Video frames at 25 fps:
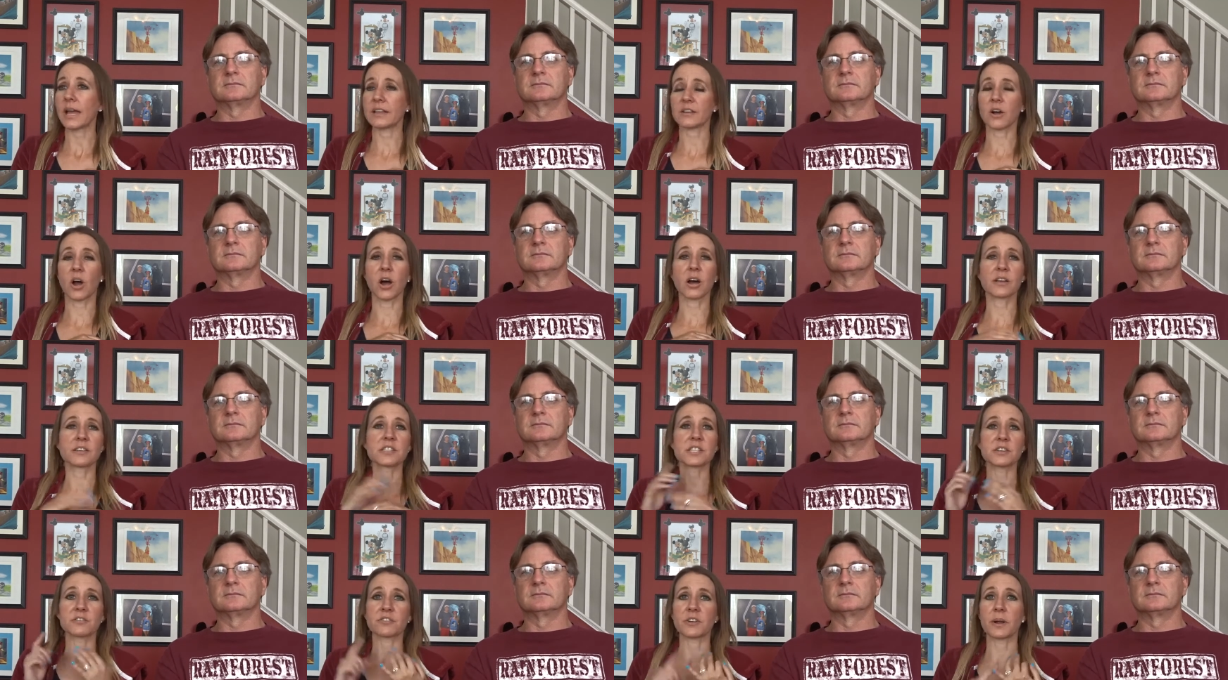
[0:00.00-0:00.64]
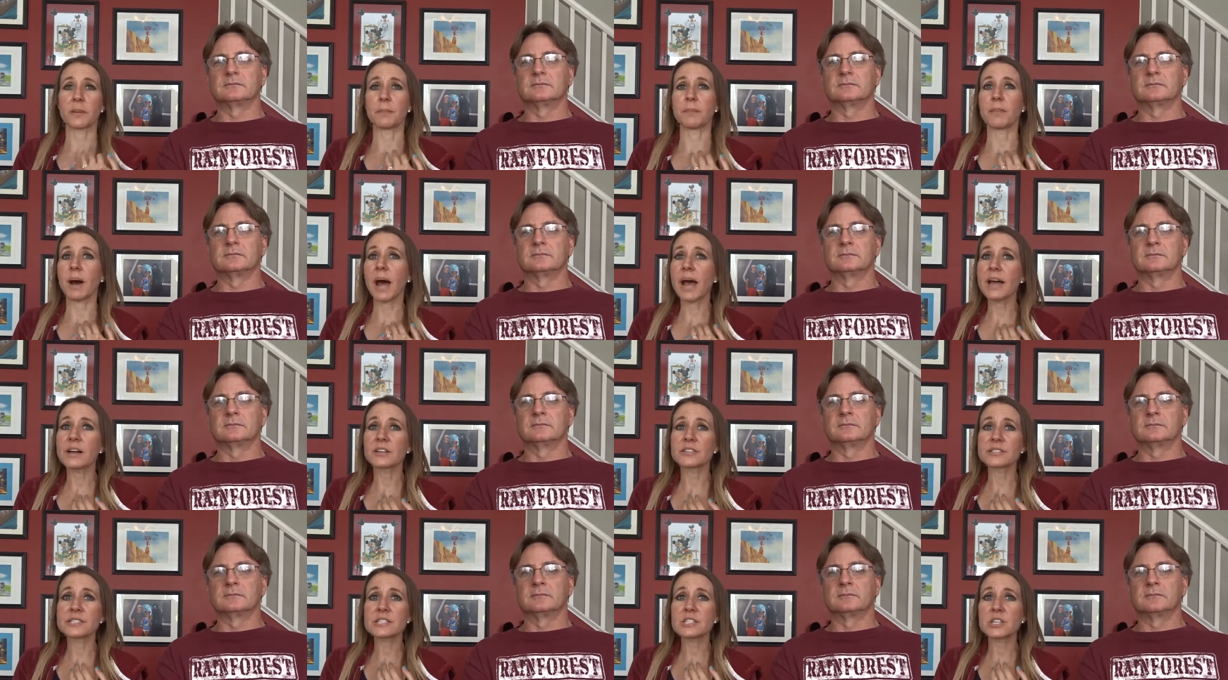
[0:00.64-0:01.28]
Speaker 1: on different
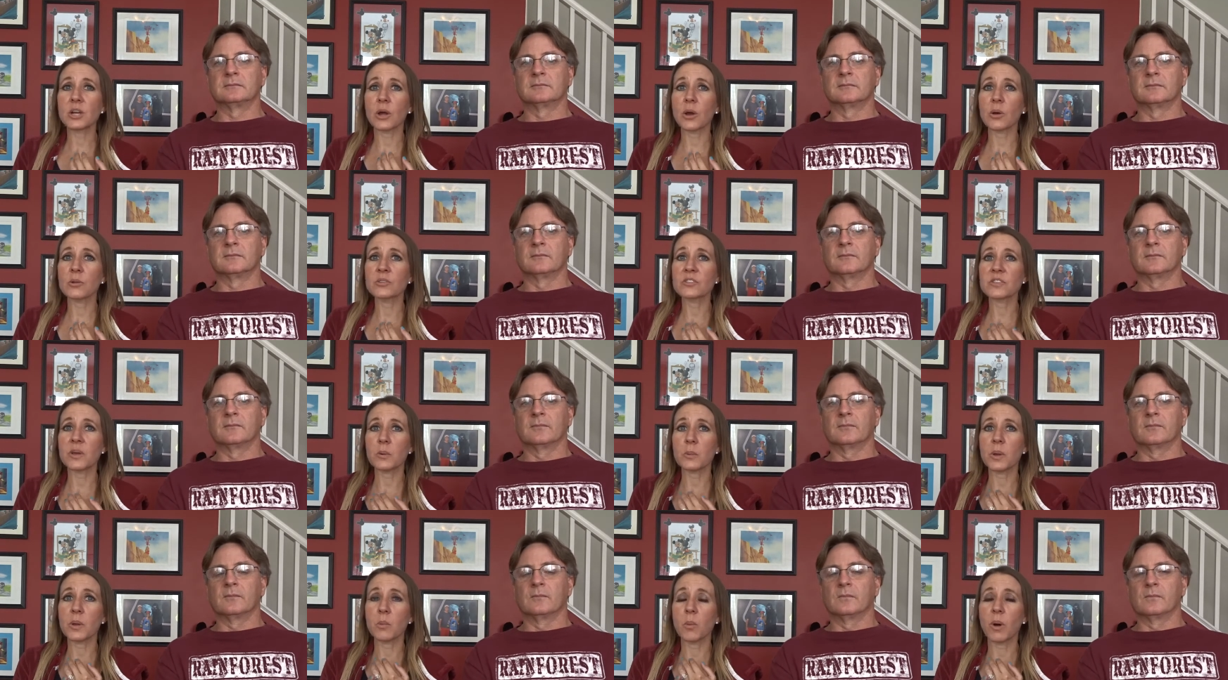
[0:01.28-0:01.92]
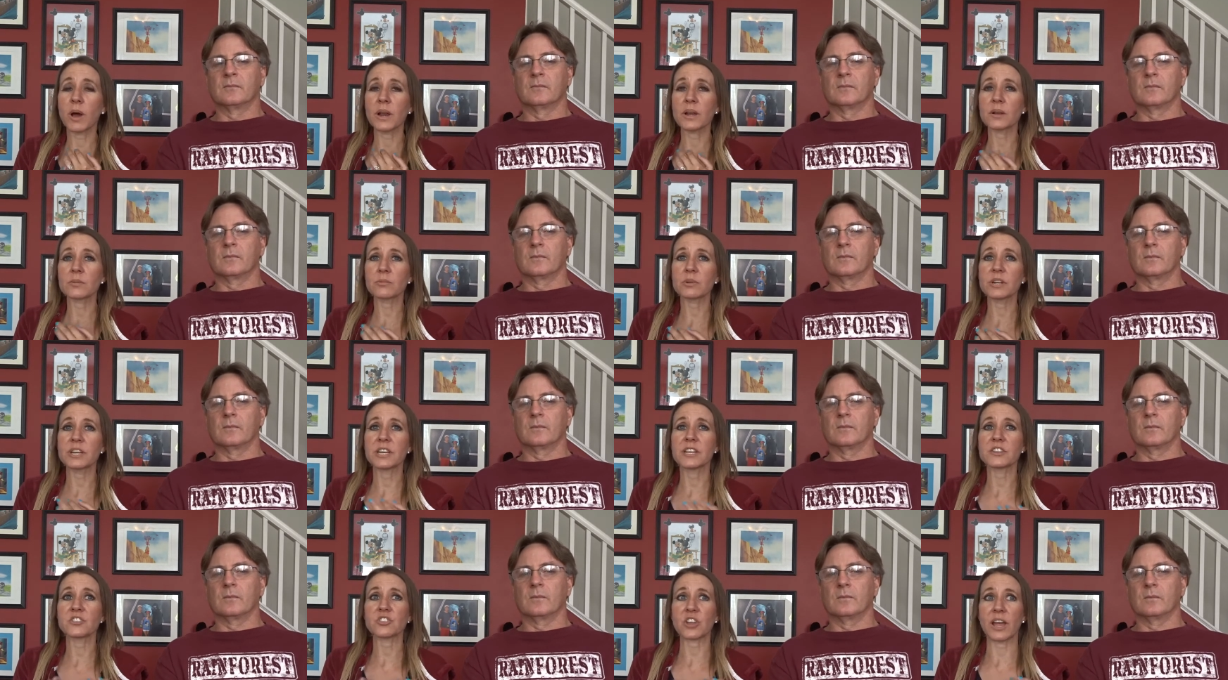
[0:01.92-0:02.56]
milestones that we want to
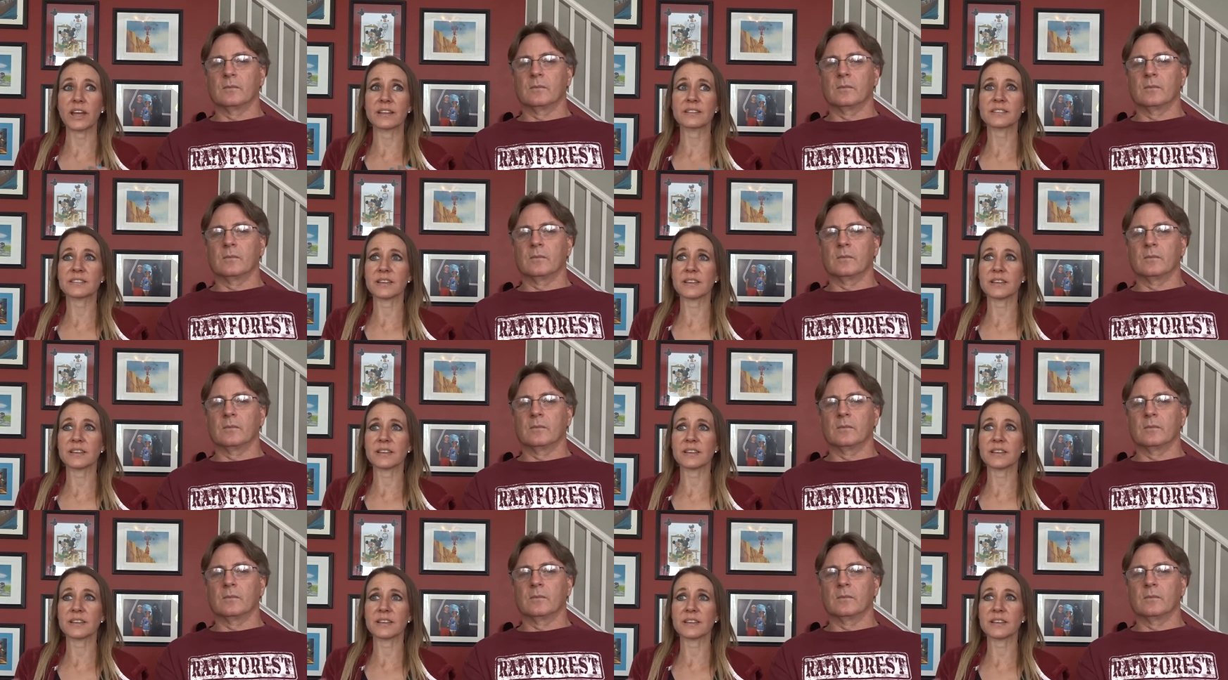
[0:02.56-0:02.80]
reach and